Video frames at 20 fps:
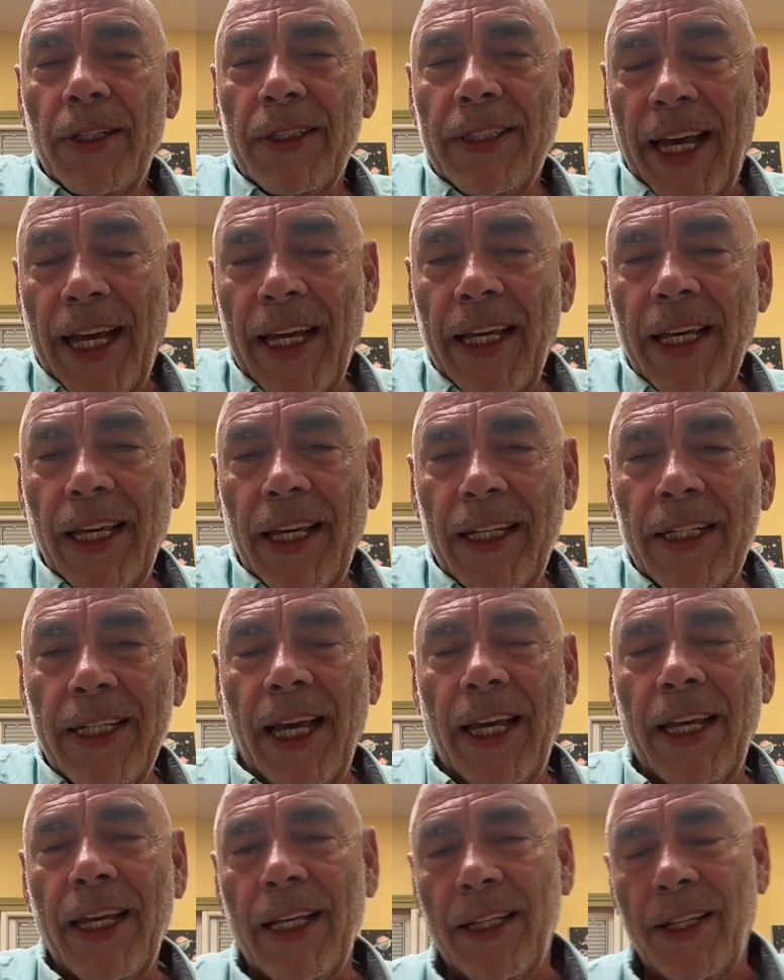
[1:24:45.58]
taking and
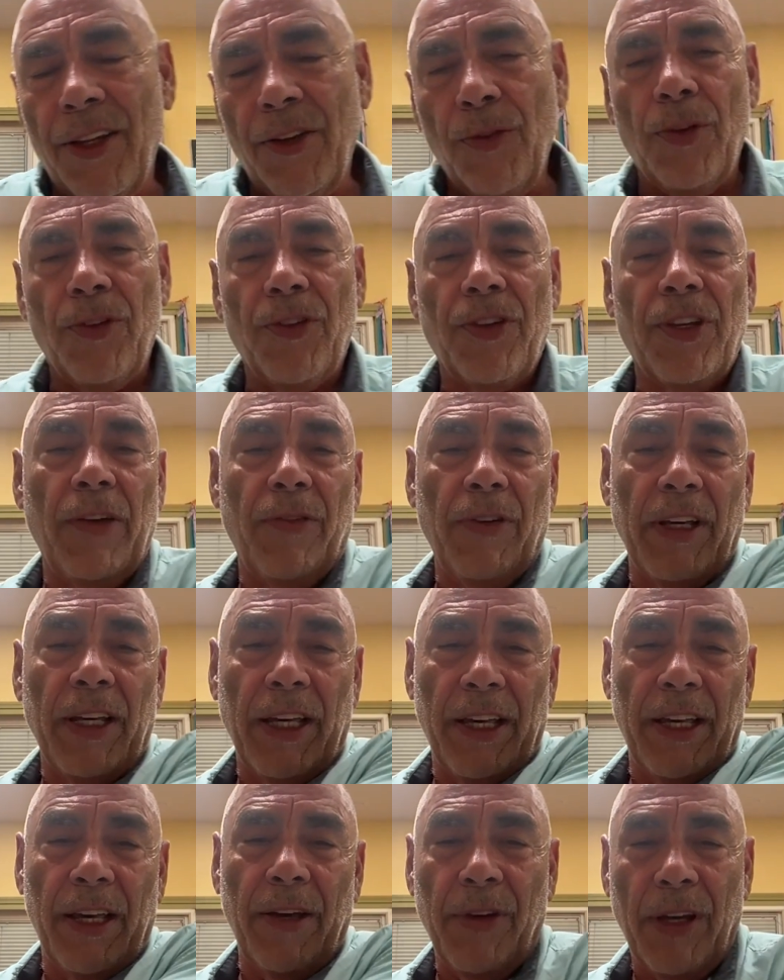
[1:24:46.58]
taking. This was giving
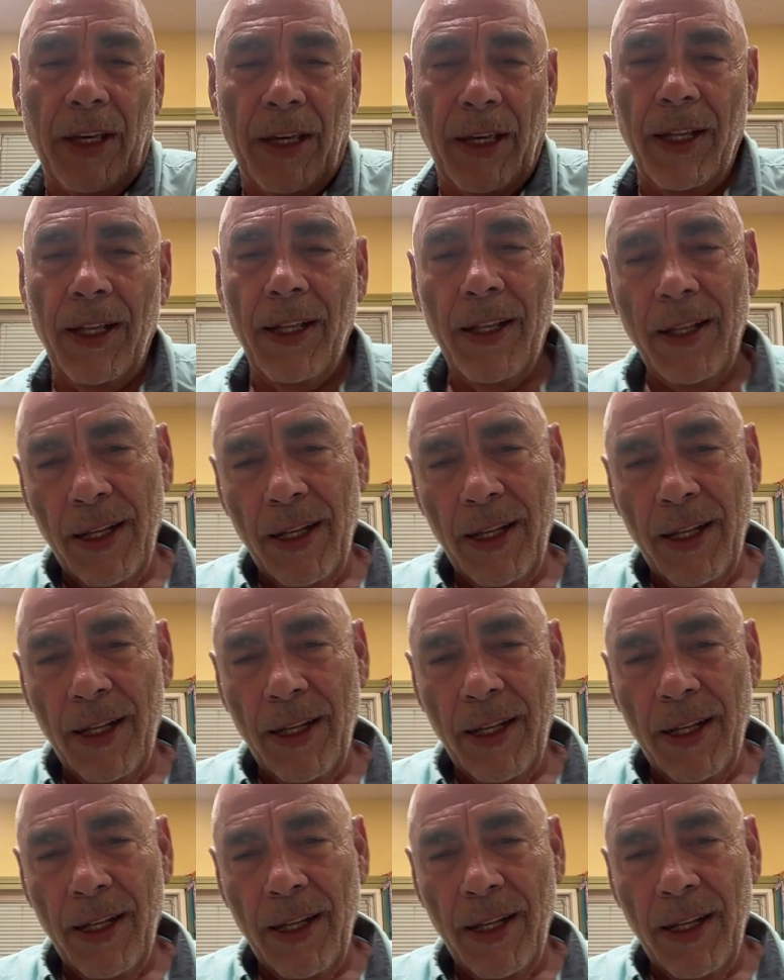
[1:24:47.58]
and giving.